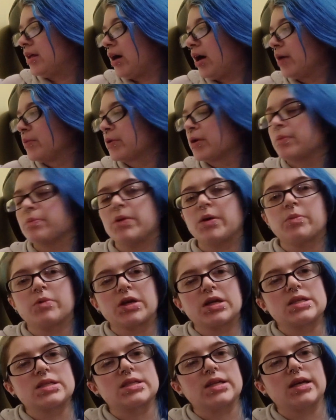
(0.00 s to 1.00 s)
I wouldn't be
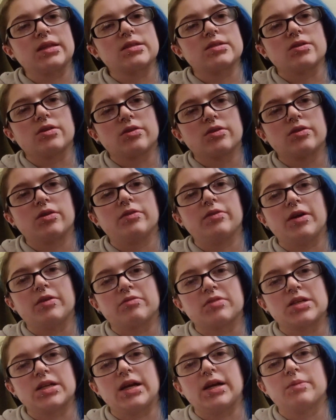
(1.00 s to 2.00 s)
wanting to take this on and off
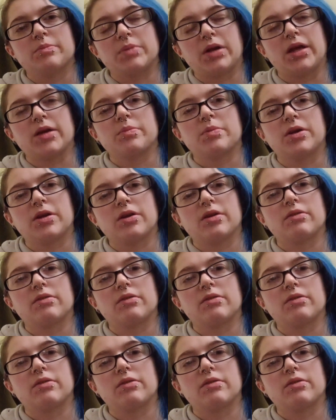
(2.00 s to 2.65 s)
every day and like